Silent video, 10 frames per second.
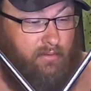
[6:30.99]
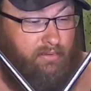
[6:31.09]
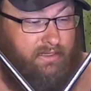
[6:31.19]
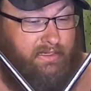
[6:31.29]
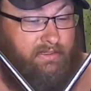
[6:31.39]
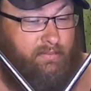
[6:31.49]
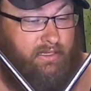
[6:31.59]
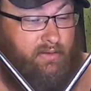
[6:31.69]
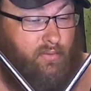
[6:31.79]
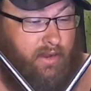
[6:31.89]
Please
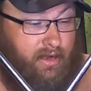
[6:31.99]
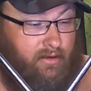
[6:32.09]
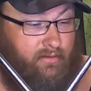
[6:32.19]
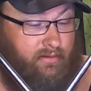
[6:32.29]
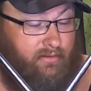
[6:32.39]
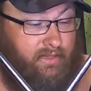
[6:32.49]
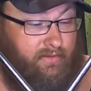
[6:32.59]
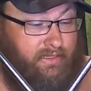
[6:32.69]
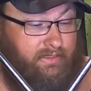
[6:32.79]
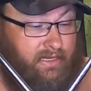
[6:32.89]
be aware
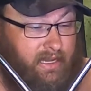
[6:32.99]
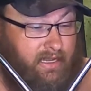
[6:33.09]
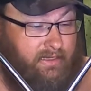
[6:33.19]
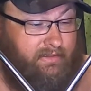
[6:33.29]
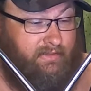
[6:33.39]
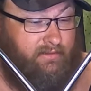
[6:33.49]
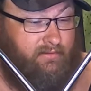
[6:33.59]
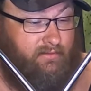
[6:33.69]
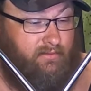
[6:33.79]
that the size